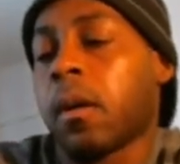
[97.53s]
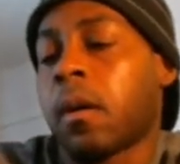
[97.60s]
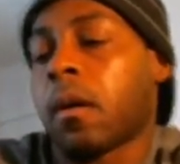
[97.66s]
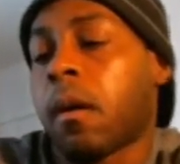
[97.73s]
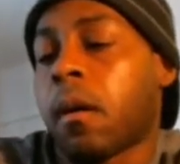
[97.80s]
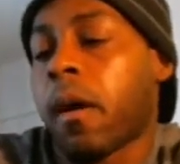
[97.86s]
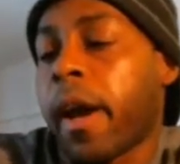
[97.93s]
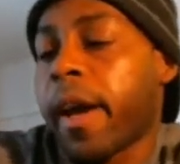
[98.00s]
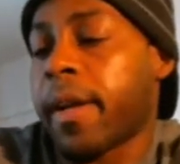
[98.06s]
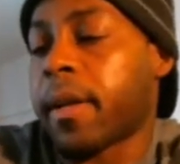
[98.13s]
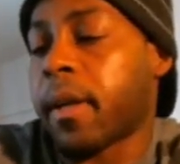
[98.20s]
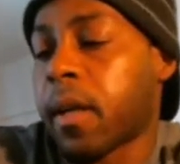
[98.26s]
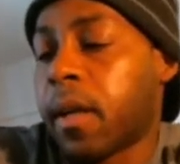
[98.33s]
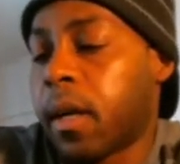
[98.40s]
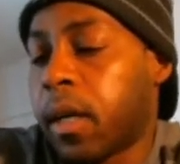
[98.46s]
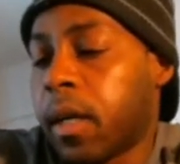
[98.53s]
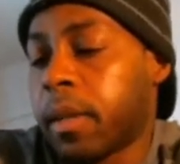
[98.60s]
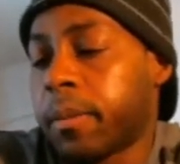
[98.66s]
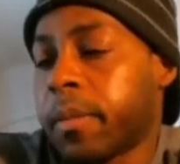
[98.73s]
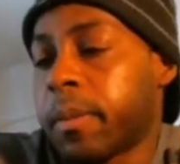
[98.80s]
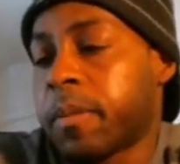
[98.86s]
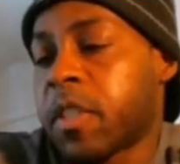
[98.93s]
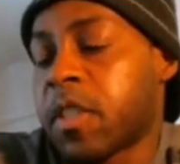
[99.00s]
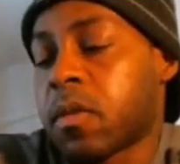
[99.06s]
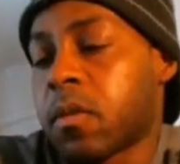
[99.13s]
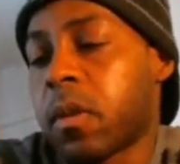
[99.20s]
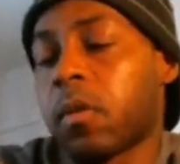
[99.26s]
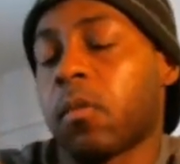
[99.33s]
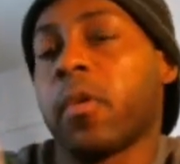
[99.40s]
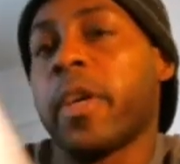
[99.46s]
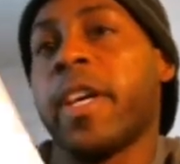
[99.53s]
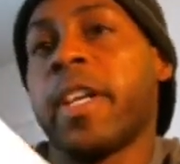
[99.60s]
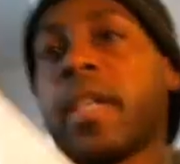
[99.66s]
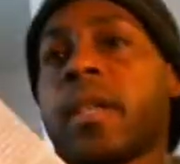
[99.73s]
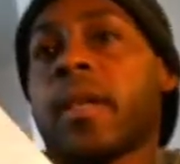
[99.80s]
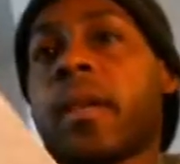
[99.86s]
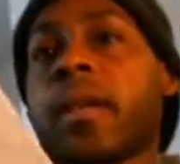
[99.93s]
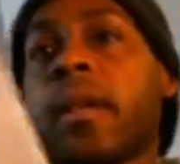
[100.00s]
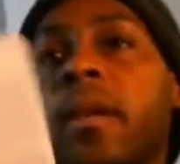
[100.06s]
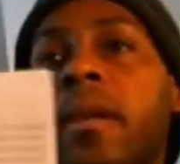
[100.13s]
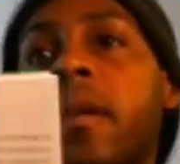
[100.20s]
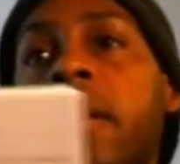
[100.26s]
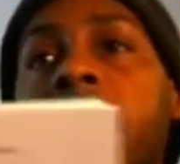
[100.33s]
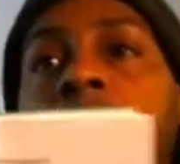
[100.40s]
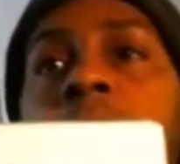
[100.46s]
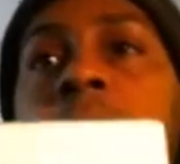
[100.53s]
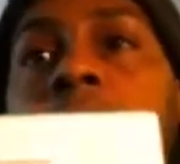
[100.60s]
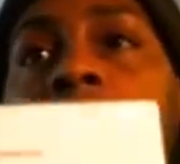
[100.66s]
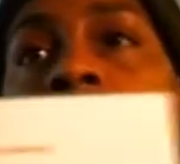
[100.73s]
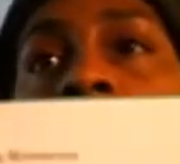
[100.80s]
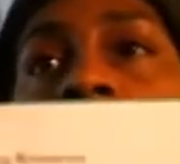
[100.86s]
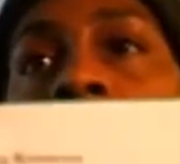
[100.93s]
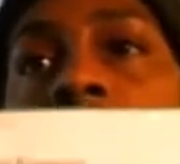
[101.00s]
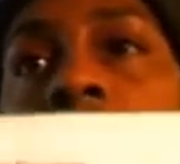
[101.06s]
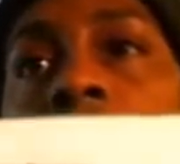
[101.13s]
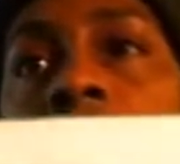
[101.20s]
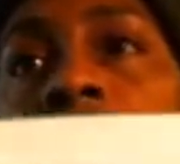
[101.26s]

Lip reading: Alright, I'm just going to read it. You